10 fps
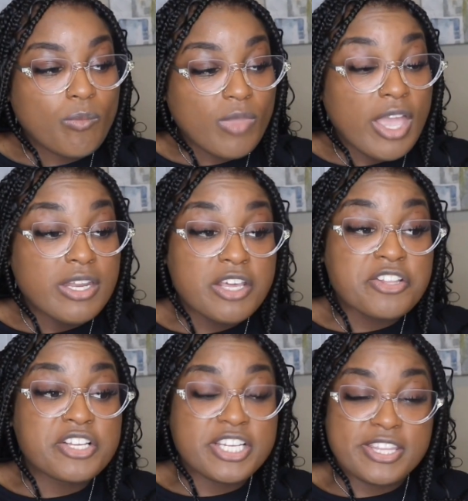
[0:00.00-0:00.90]

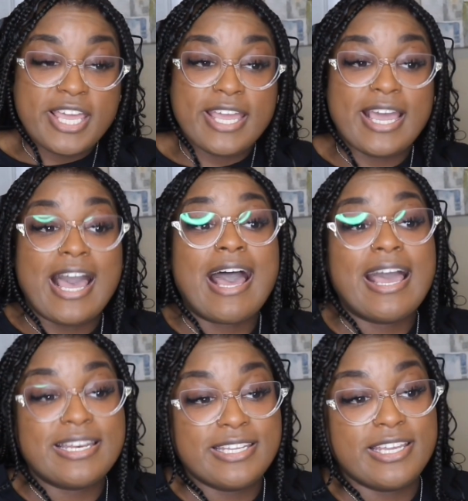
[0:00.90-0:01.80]
Another good thing
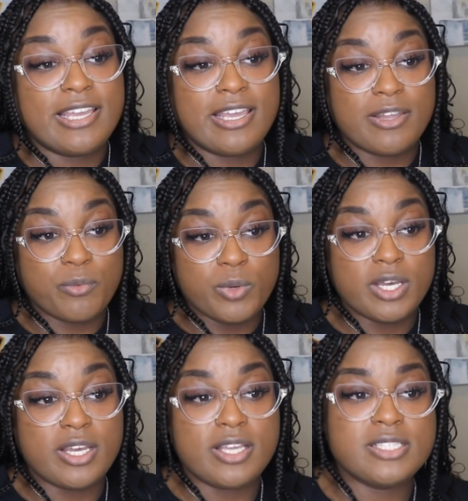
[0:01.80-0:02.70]
I did
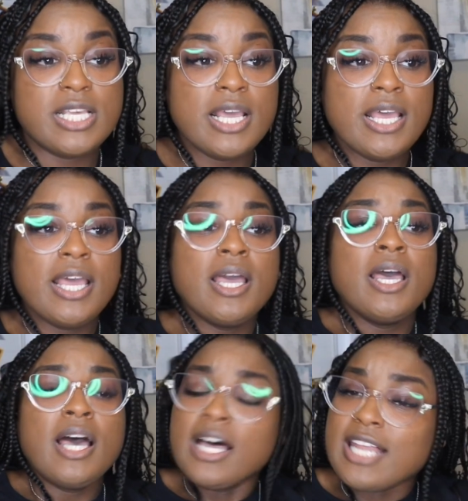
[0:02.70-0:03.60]
was,
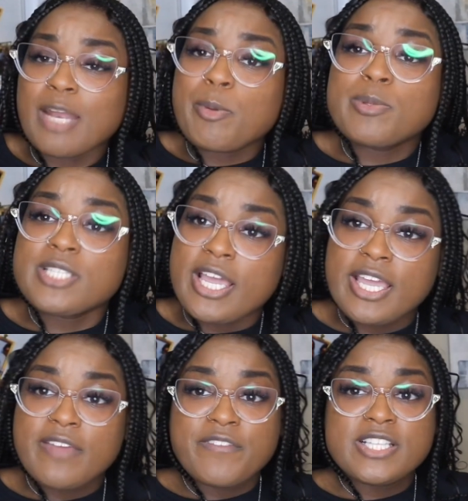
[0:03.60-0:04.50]
a lot of people
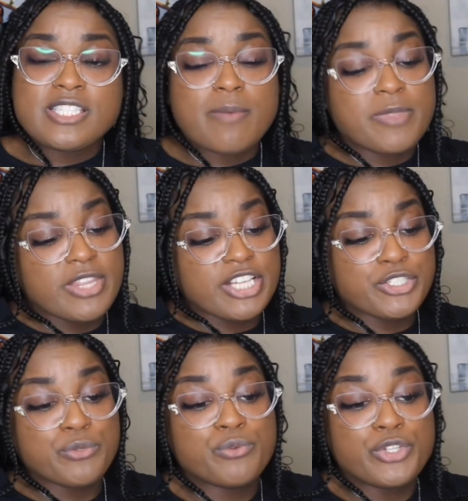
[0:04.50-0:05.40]
say if it's something that
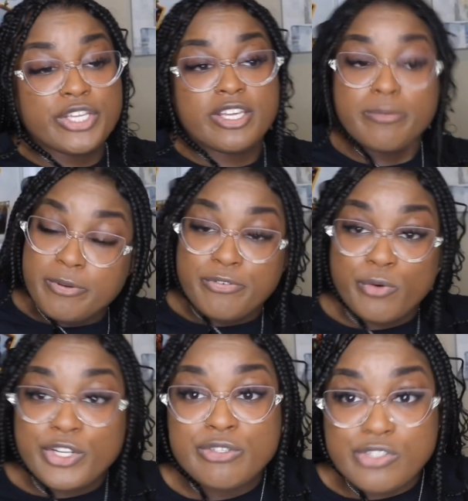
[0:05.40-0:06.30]
you did
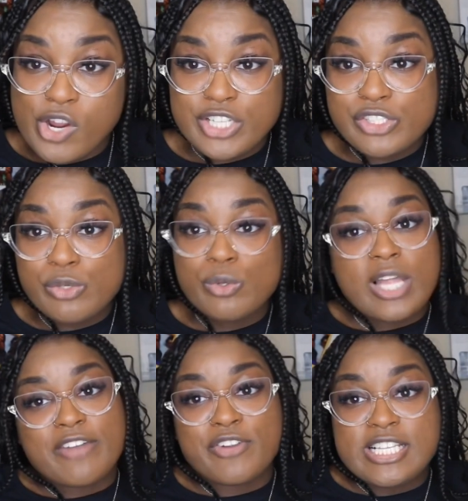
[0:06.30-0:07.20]
before you started school,
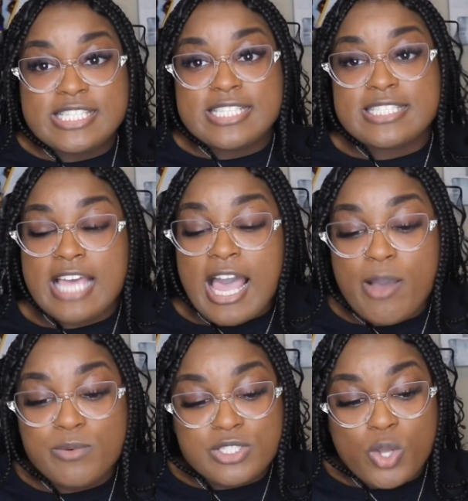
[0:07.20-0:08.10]
like for instance, I
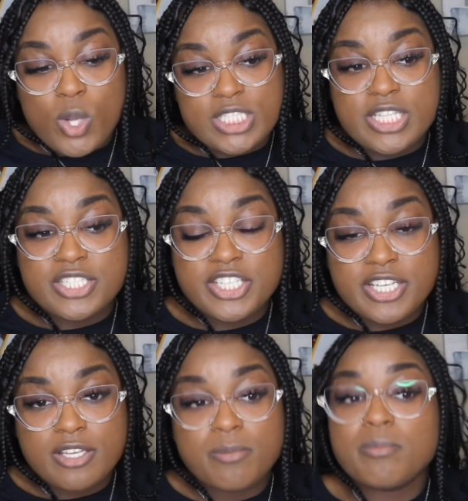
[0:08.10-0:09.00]
was going to the
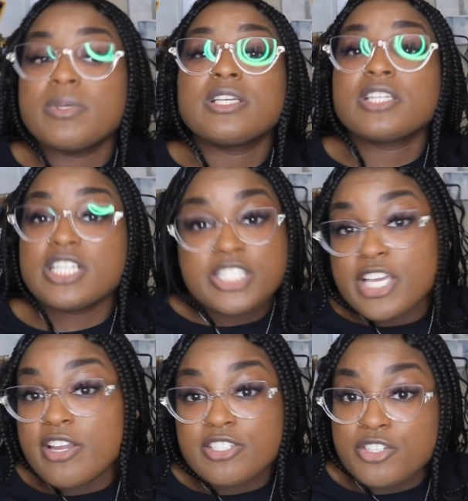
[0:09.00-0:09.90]
gym,
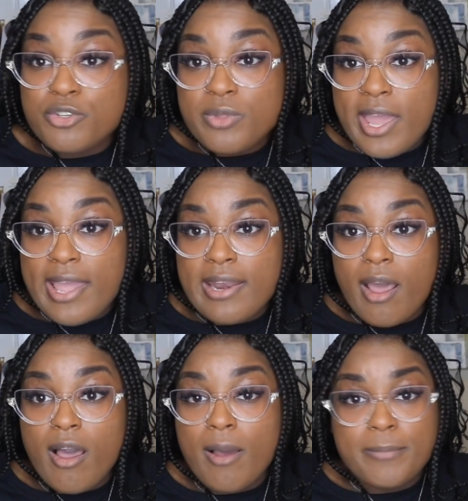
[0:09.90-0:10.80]
continue to do that.
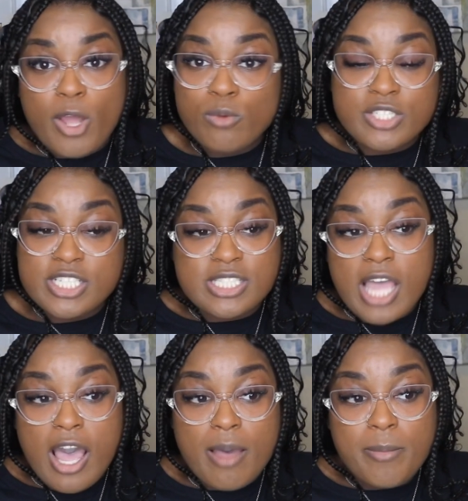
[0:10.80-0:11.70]
Don't just
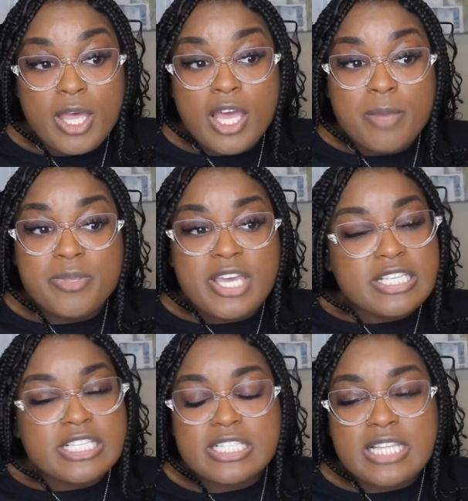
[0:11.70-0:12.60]
stop,
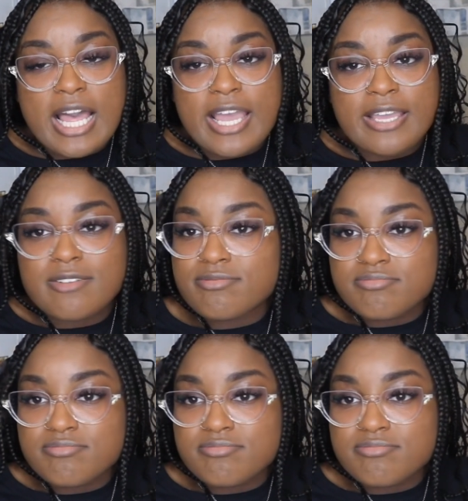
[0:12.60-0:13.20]
because it's like